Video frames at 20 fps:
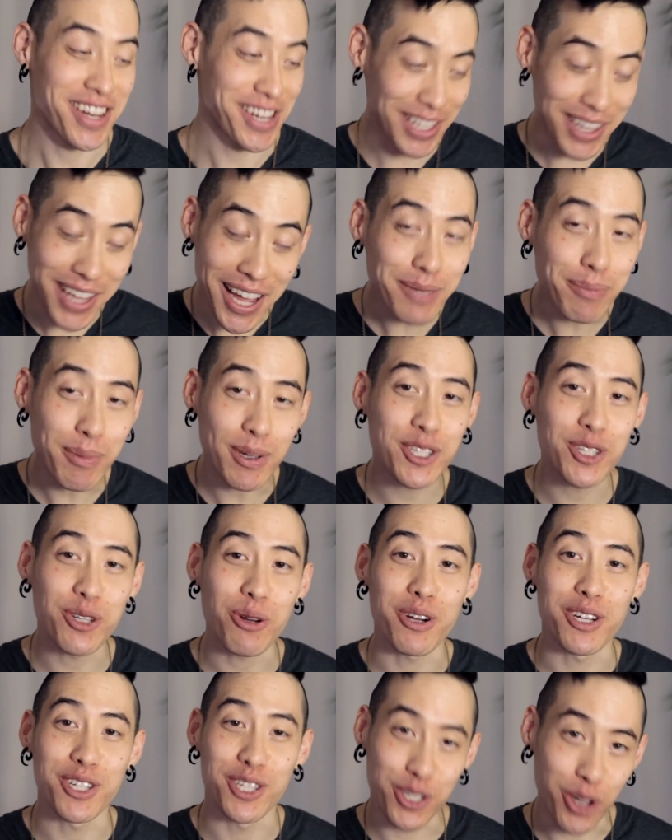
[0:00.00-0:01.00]
And he liked my
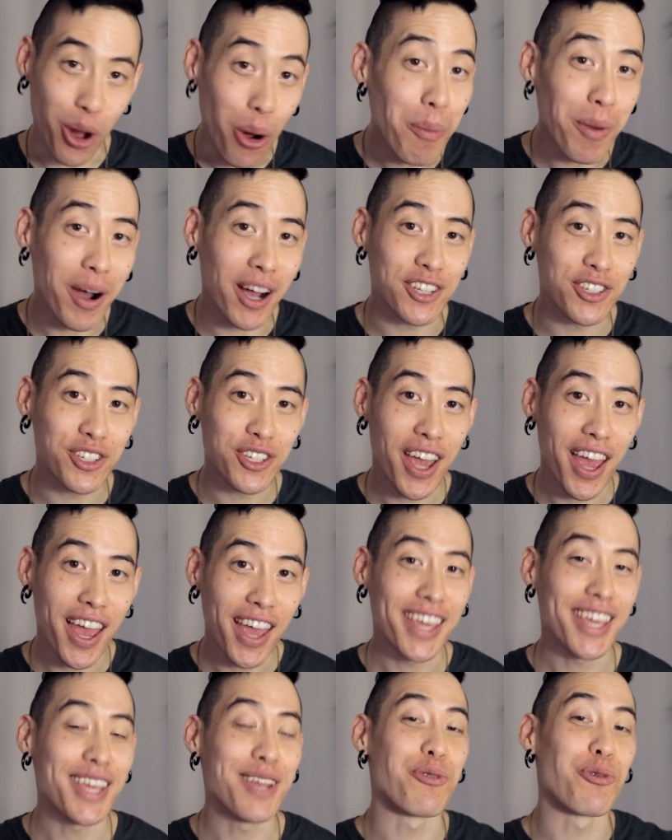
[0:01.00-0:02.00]
story so much,
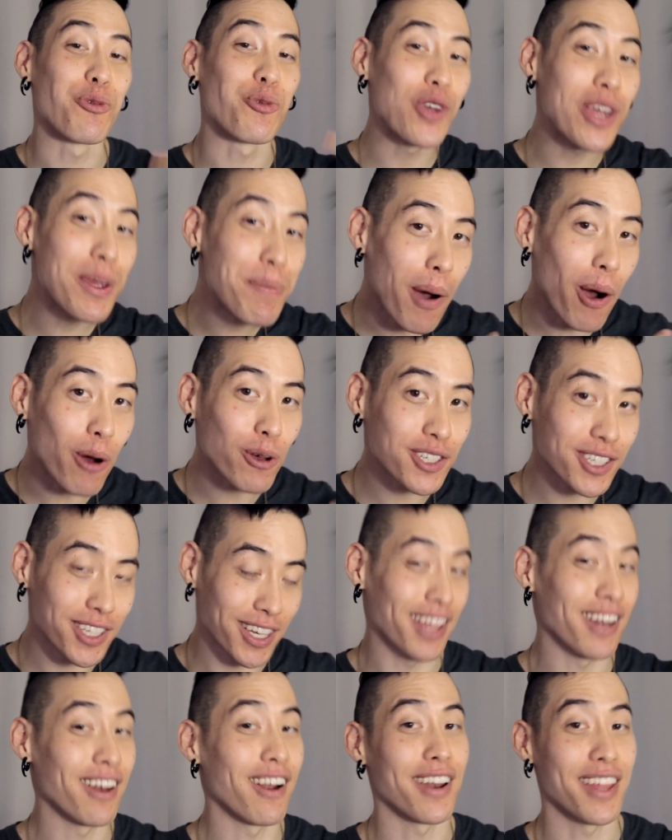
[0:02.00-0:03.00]
he reposted
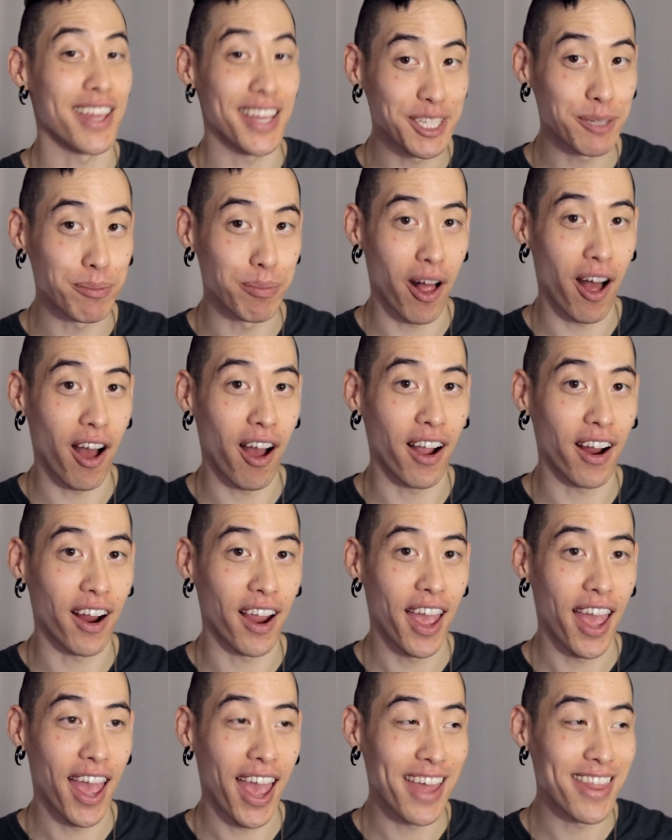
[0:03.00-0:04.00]
it on his blog
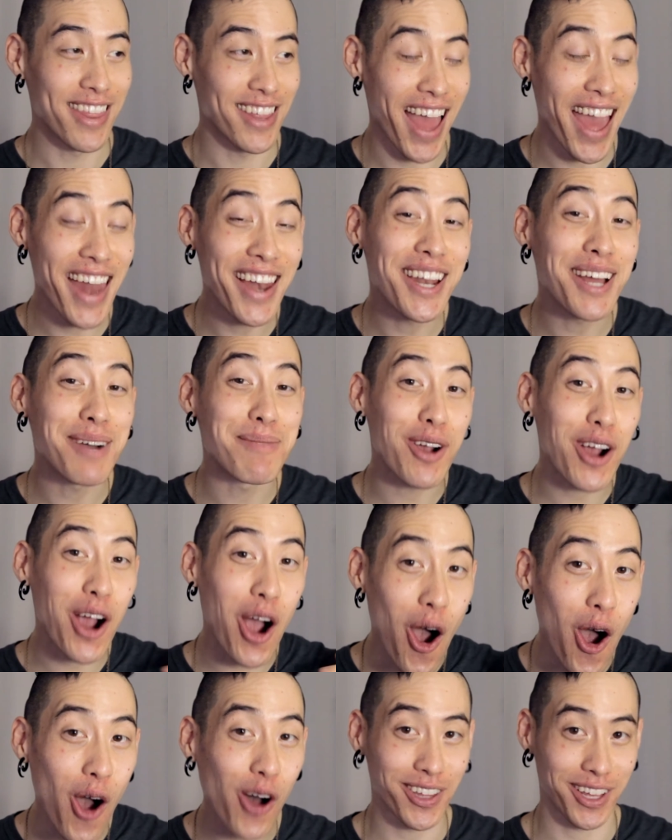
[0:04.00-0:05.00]
and then ended up
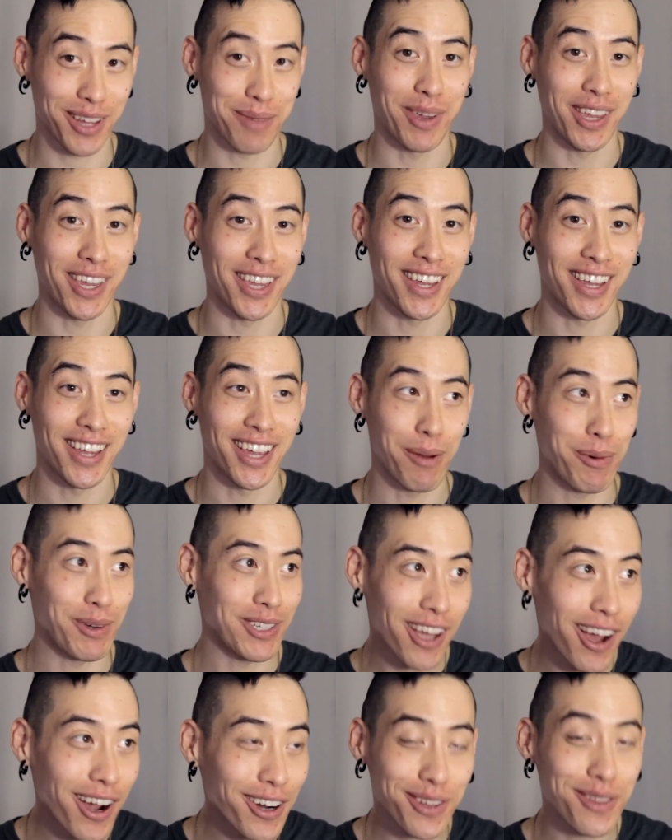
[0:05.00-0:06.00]
calling me, and we
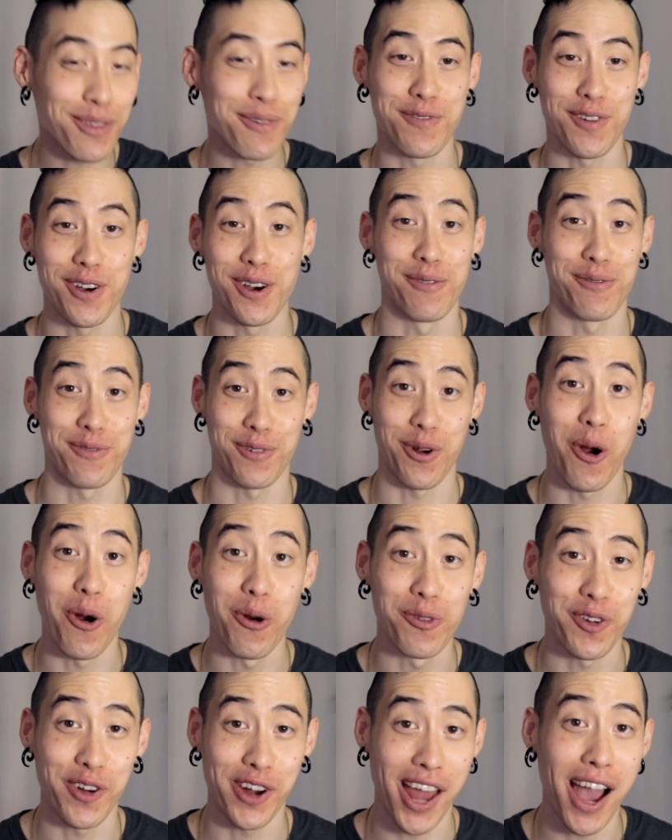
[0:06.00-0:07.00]
talked on the phone for
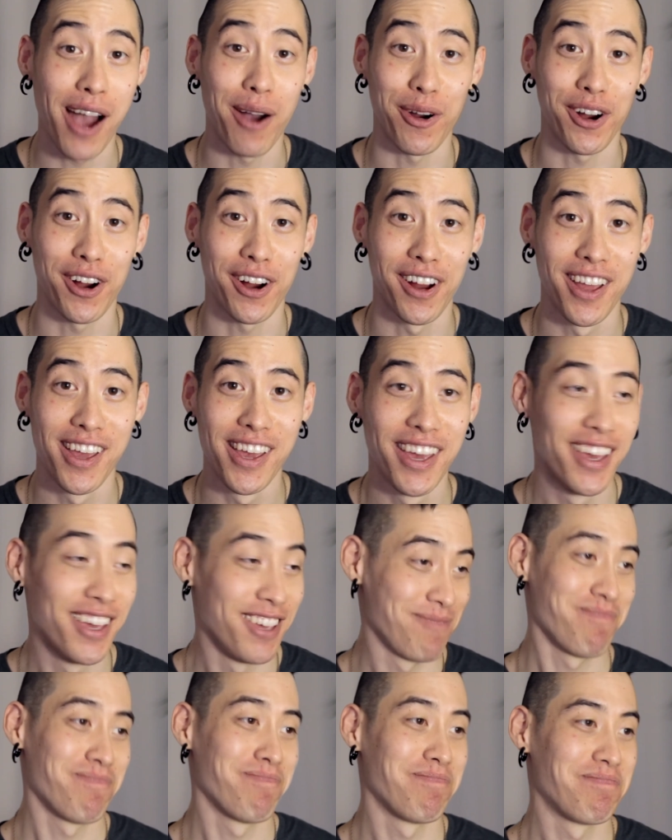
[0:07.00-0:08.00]
over an hour.
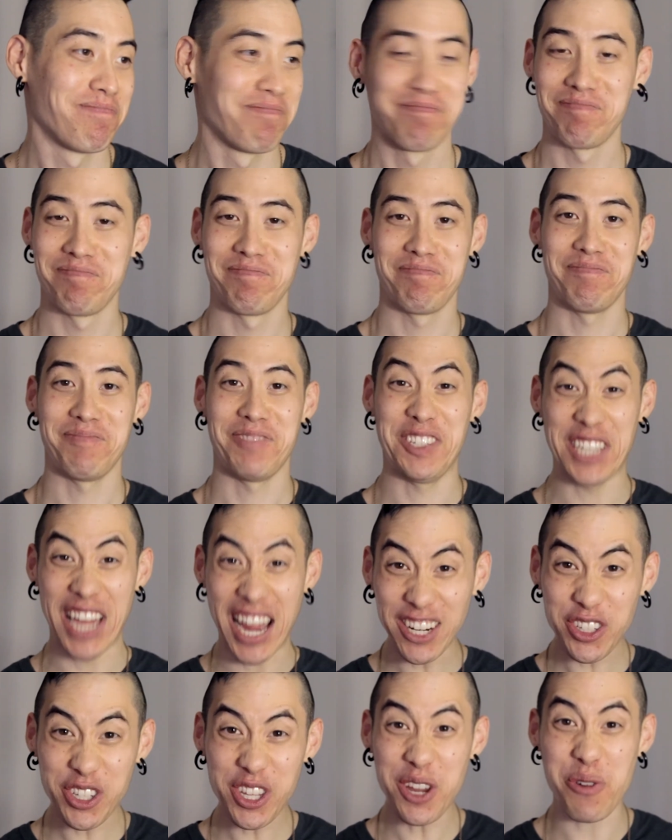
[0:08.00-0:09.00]
He's
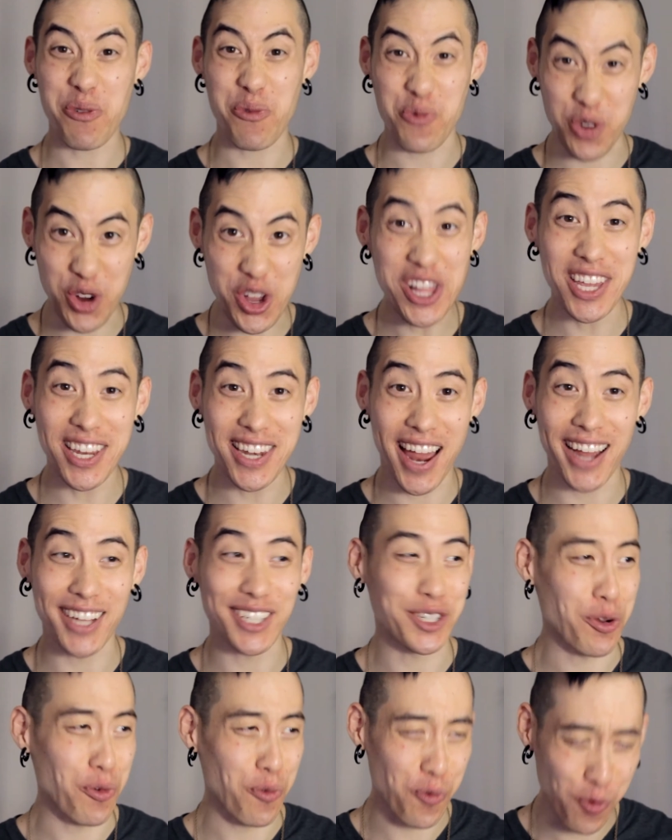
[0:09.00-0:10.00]
actually a really
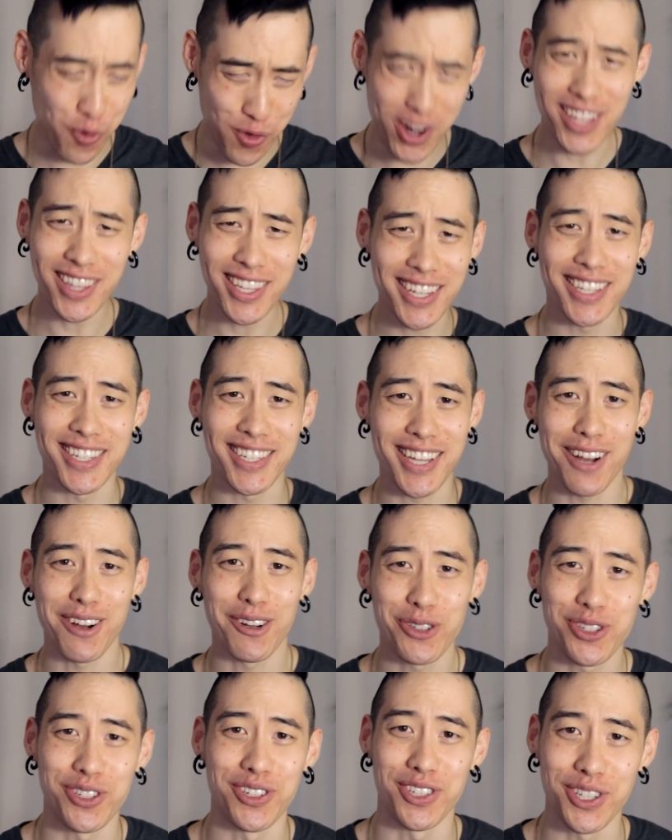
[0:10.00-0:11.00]
nice, really
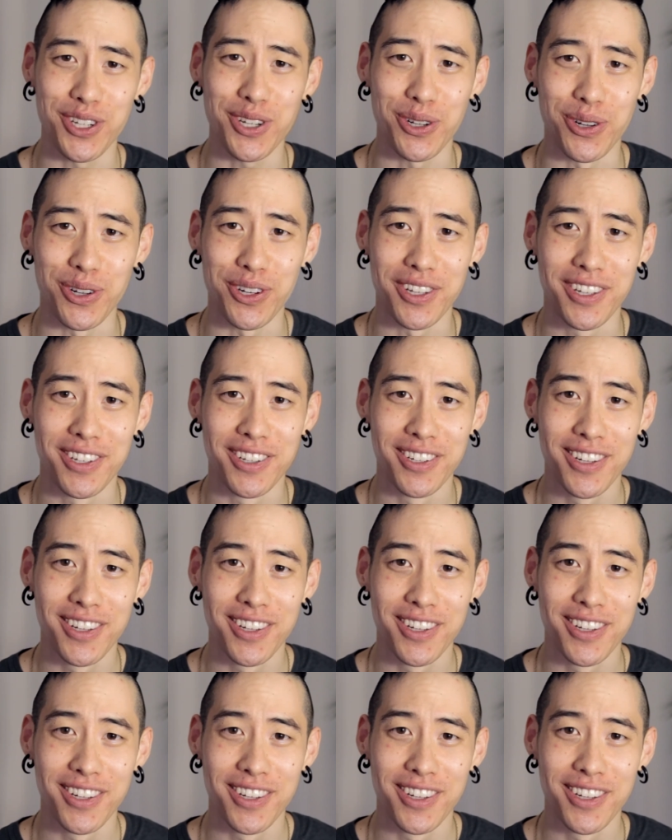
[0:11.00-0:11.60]
intelligent dude.